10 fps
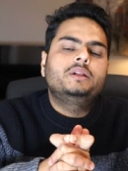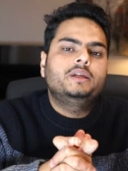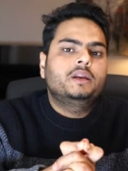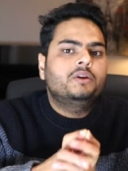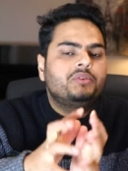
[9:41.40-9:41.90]

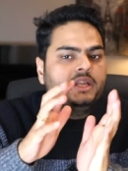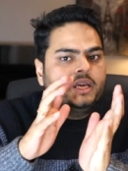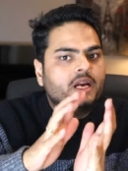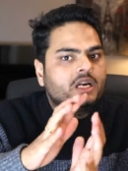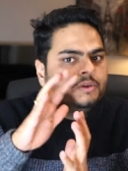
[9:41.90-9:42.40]
there are
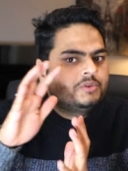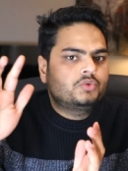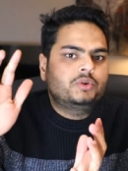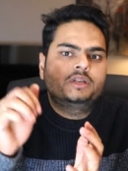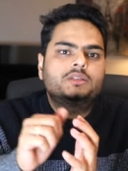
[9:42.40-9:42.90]
very active
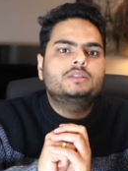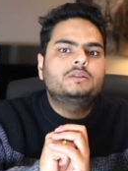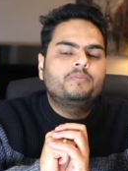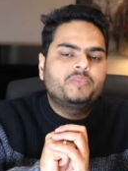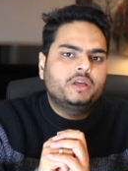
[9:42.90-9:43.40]

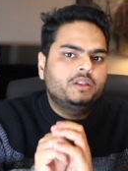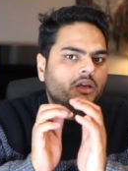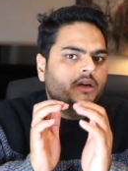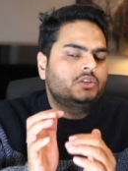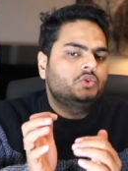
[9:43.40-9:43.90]
students and
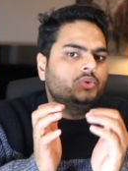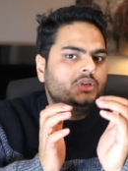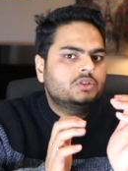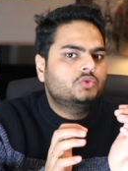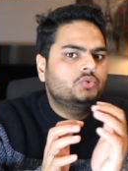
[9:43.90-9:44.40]
there are
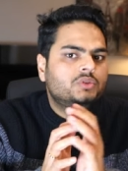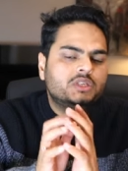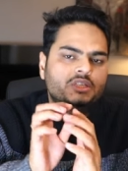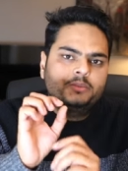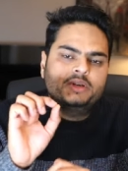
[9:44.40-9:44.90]
students who
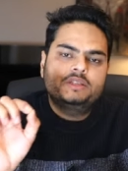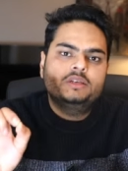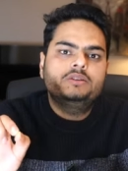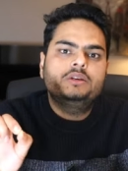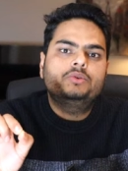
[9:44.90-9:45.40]
just
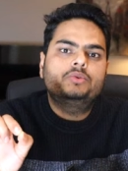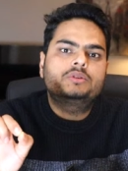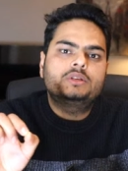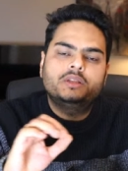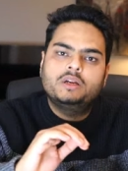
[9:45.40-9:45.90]
purchase the
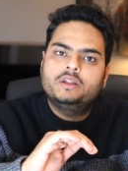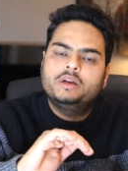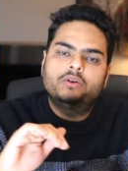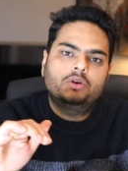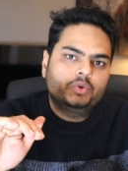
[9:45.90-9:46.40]
course and
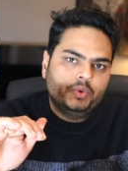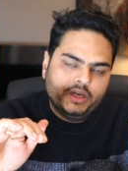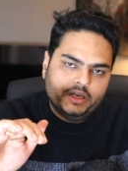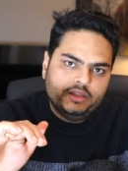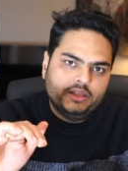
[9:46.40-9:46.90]
they are not
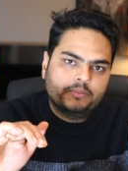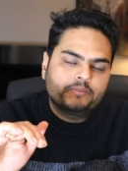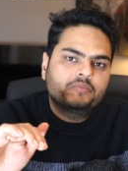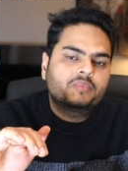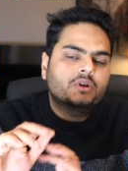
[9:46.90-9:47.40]
doing anything
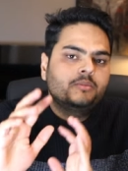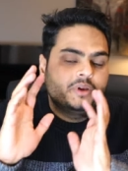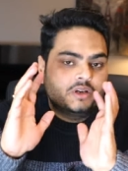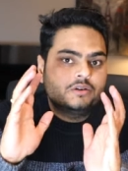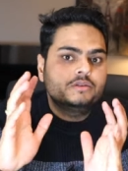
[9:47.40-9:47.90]

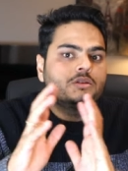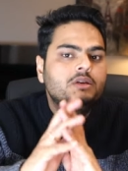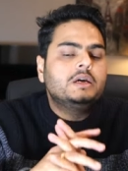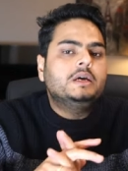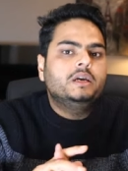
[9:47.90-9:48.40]
because
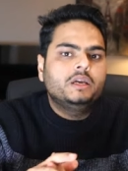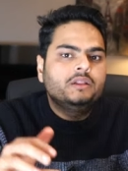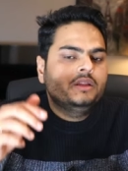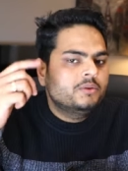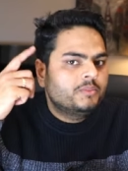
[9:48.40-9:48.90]

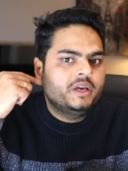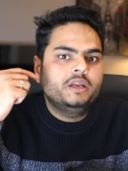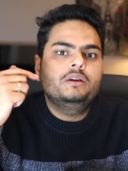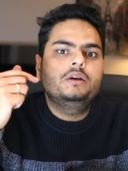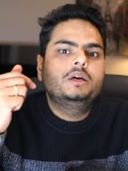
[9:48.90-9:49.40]
in their
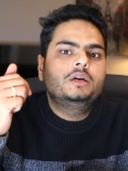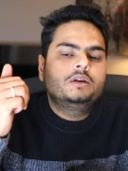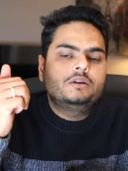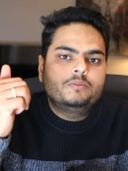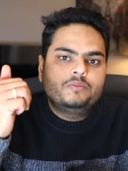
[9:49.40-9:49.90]
mind,
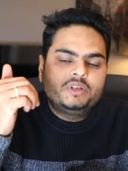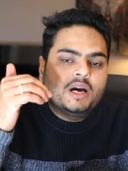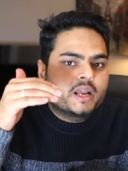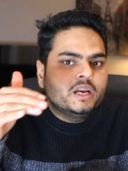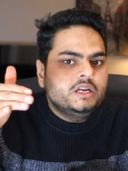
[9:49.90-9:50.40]

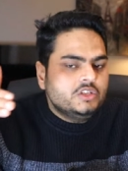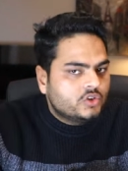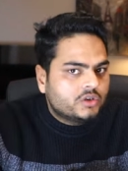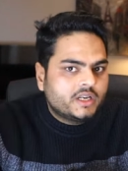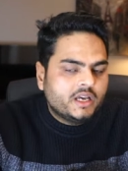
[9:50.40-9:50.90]
target is
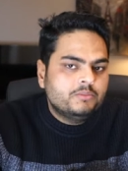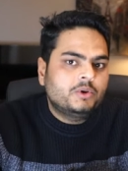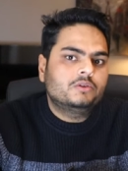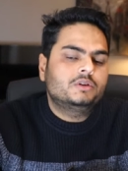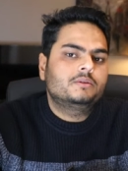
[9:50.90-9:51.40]
not time
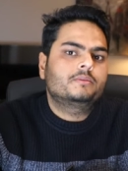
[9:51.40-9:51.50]
bound.